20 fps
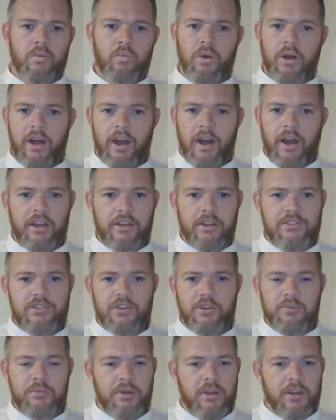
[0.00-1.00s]
Well, I
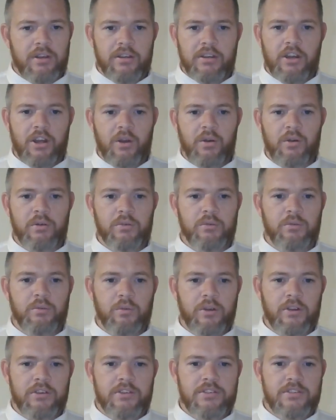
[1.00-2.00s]
assume that,
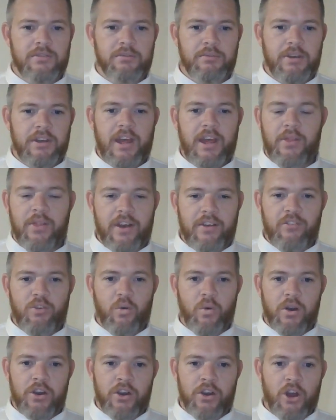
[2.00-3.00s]
now that
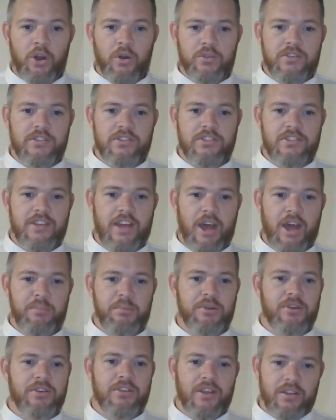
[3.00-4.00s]
everyone knows this has
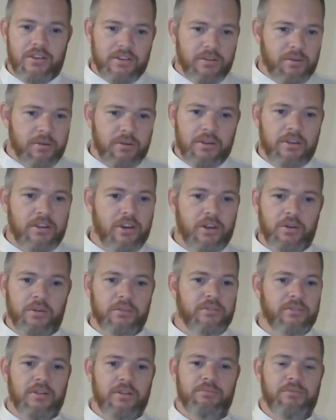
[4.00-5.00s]
happened,
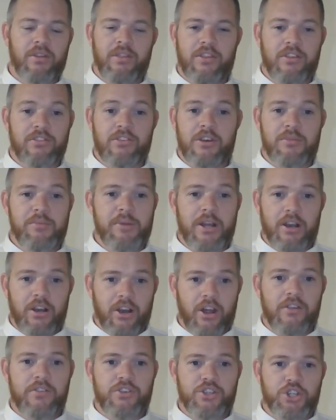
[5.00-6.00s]
there's going to be a
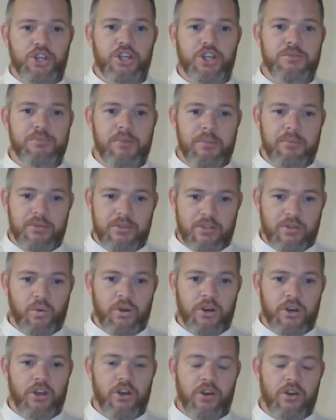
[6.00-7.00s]
lot of church members who
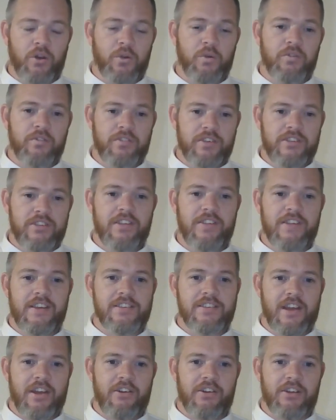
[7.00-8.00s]
want to go visit
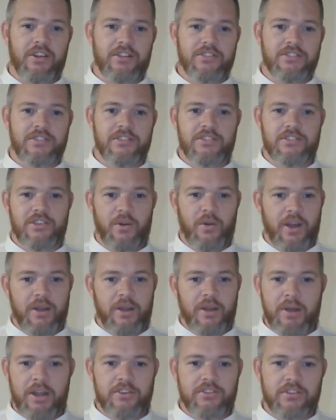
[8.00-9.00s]
these areas. So I
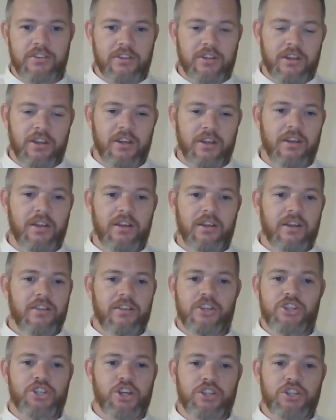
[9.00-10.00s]
imagine
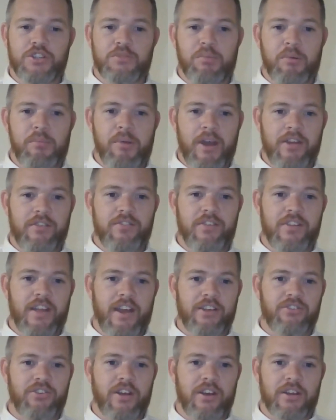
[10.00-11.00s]
the church is prepared for
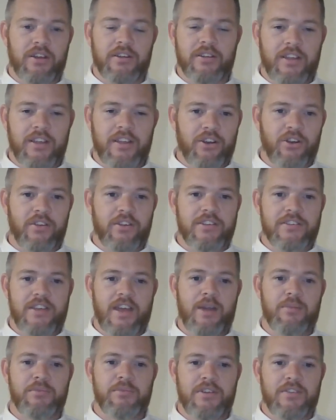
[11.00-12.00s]
that, trying to get all these
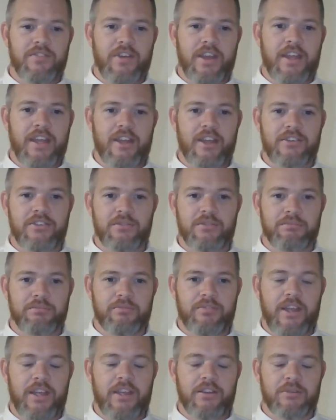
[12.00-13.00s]
empty
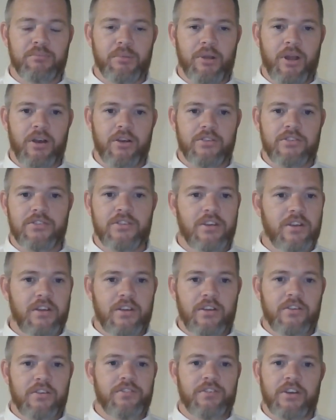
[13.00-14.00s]
vacant blocks
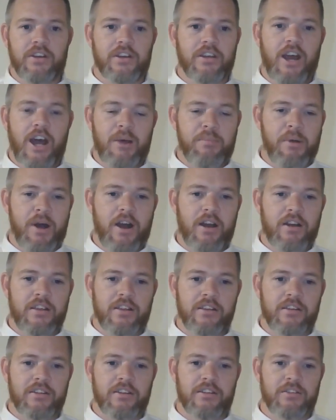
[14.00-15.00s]
for car
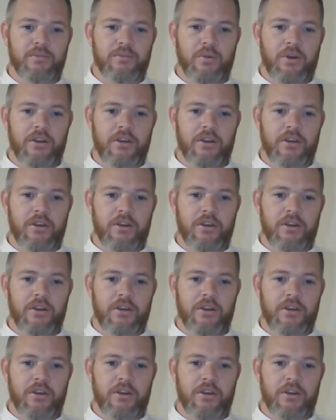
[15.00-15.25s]
parking and